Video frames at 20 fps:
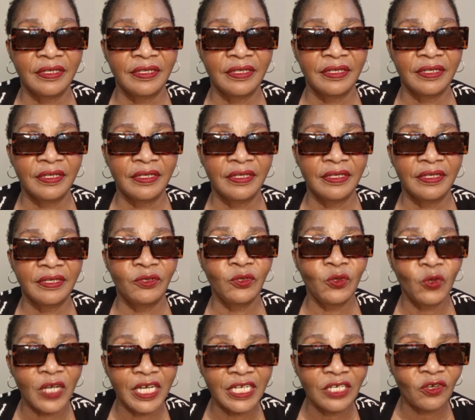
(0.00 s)
You can
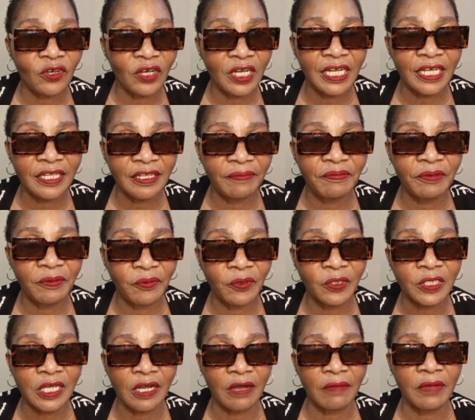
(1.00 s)
call other people scammer,
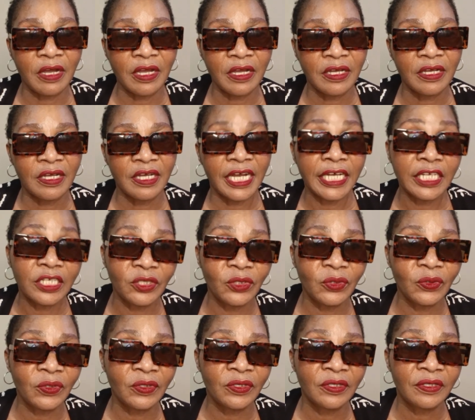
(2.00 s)
and you,
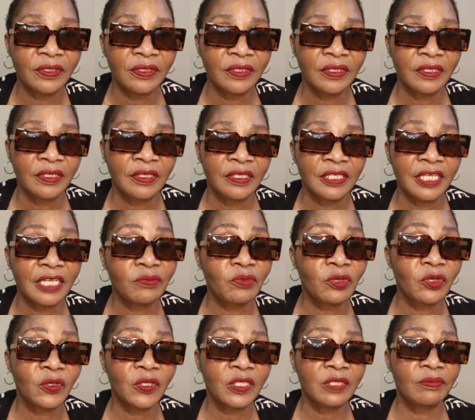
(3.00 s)
just because
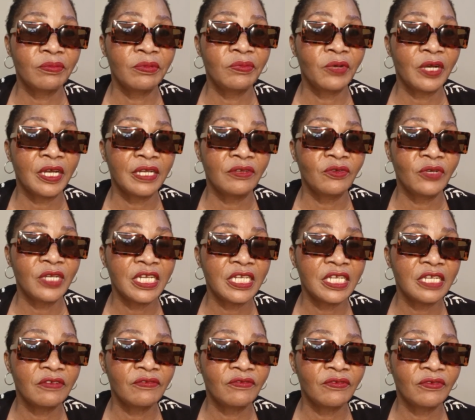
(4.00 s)
people are donating
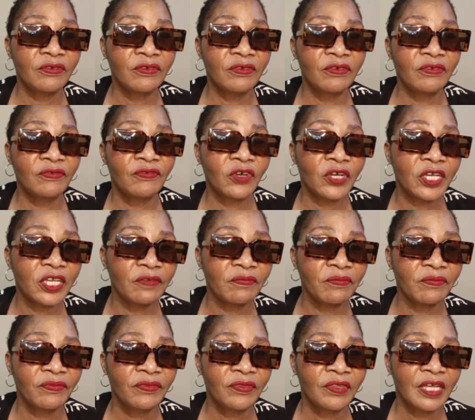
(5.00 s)
for him.
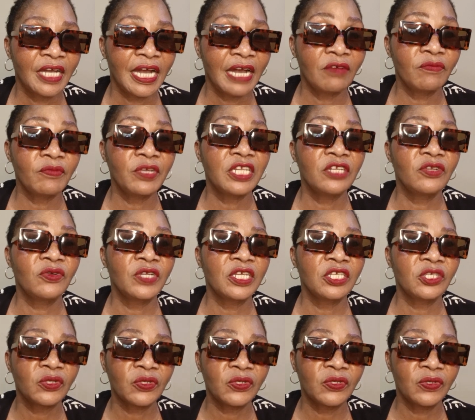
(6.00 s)
How many donations do you
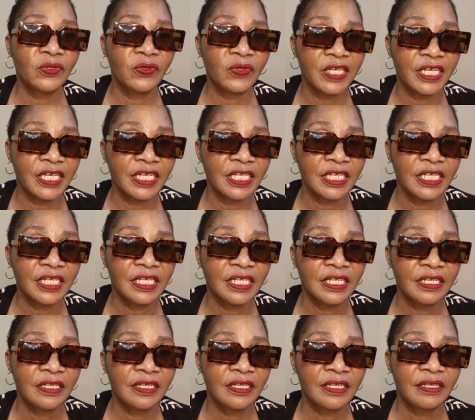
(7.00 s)
get?
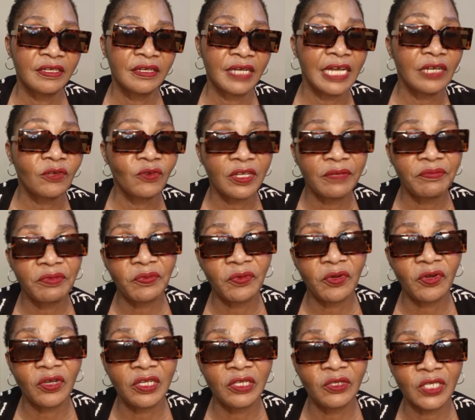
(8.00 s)
And when people call you
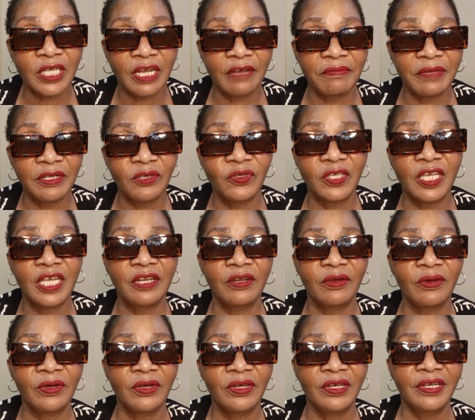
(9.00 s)
scammer, you say no.
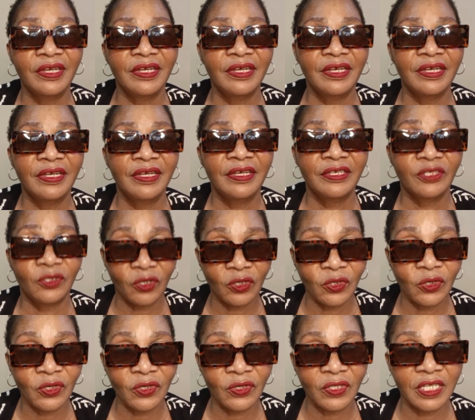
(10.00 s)
So you know
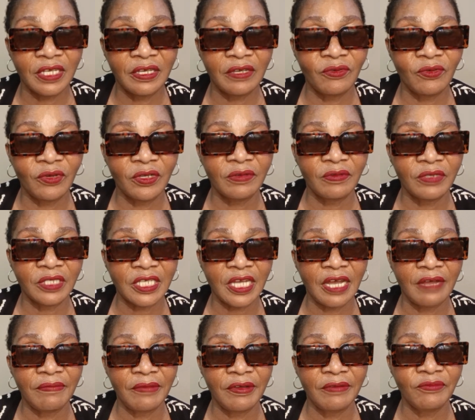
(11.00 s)
what scammer
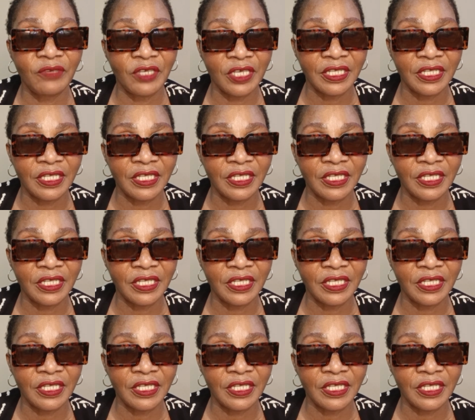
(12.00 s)
means.